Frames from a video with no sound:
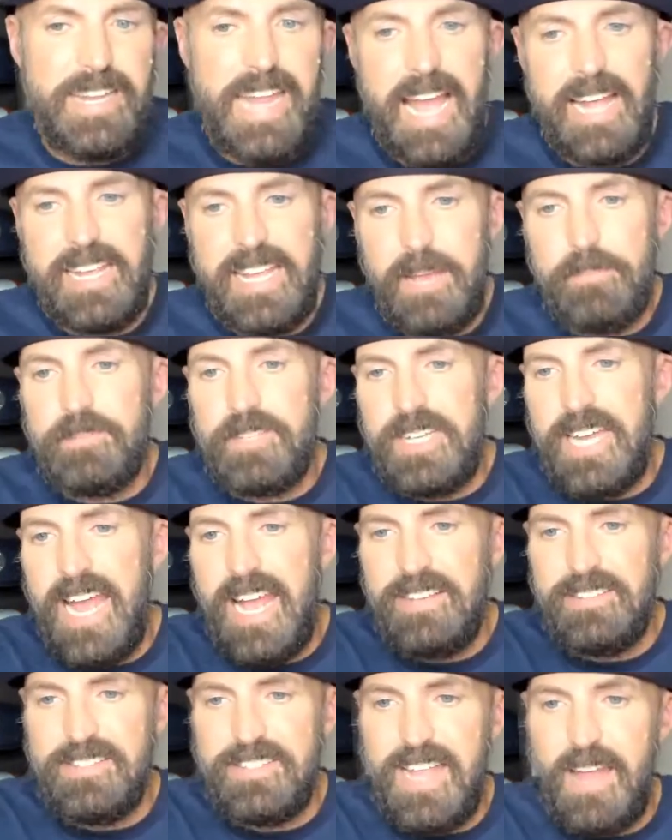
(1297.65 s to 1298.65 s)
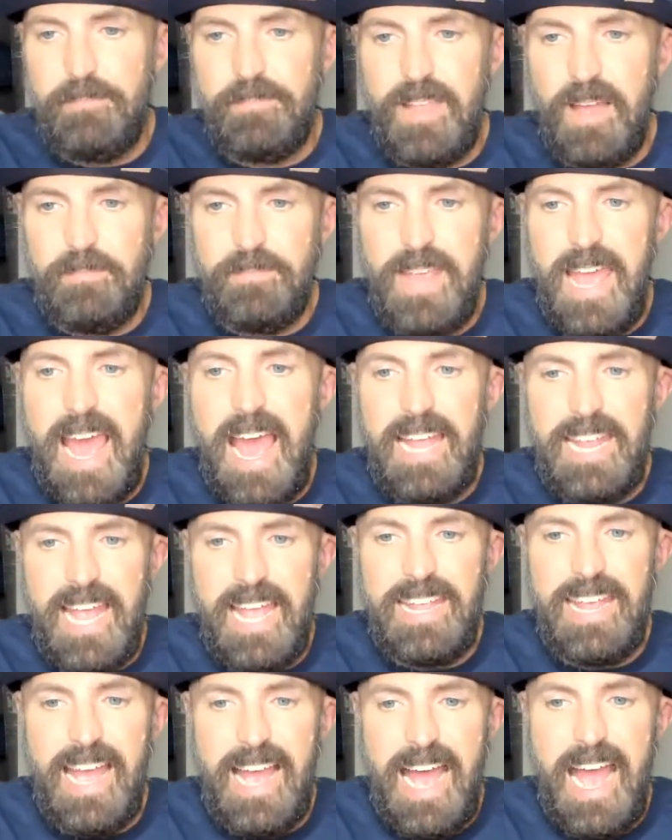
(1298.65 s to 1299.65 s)
Yeah, Gibson has stepped up. Yeah.
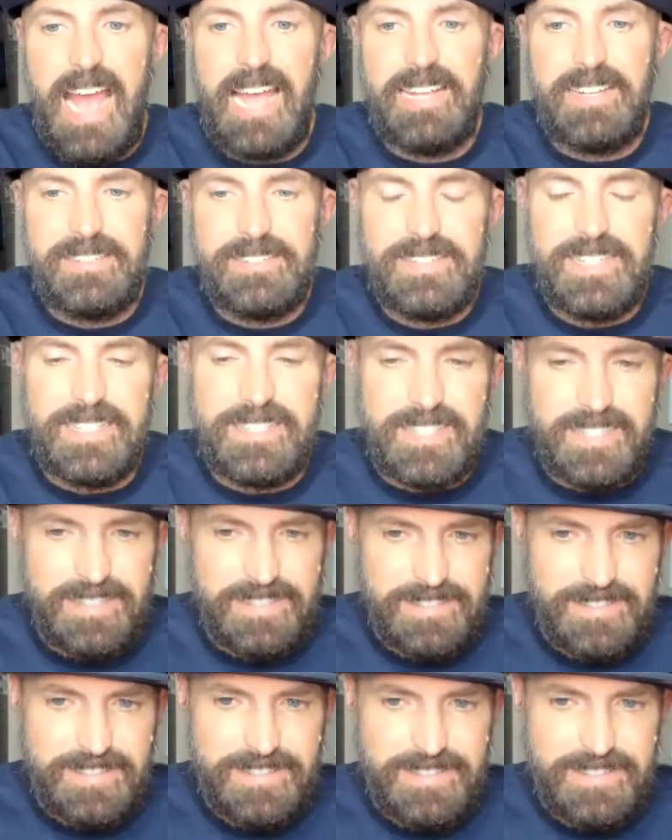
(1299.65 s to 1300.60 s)
Listen.